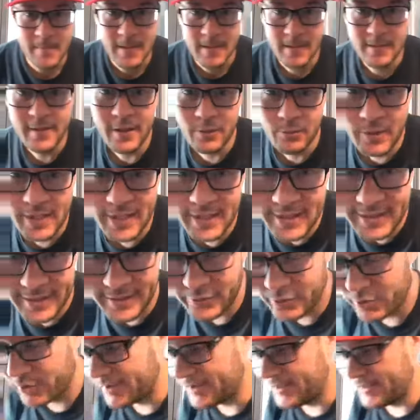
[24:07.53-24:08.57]
the really
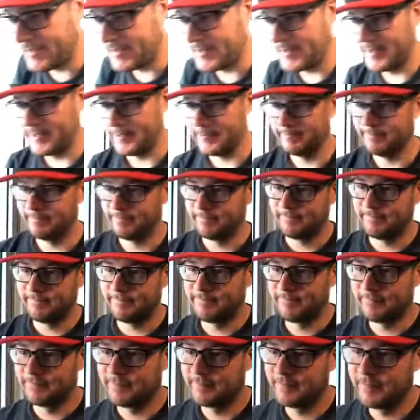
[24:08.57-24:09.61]
interesting thing.
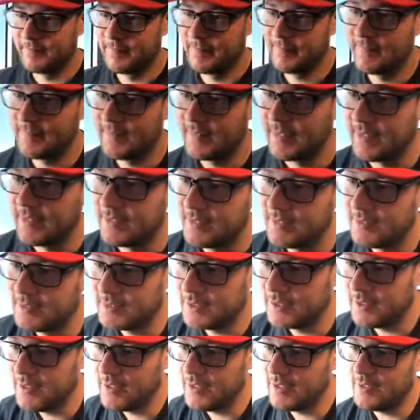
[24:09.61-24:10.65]

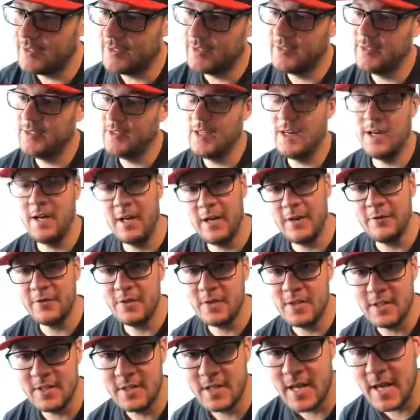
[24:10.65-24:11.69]
So after
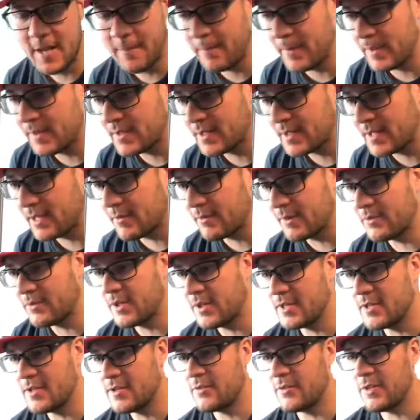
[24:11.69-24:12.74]
this happens now in
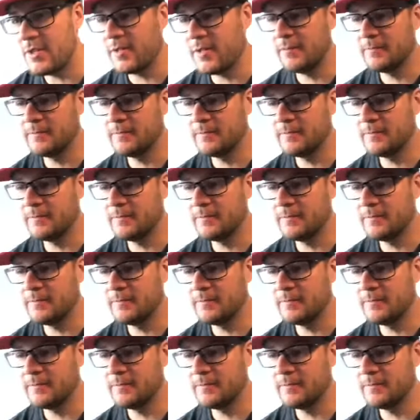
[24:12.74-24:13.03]
race 3,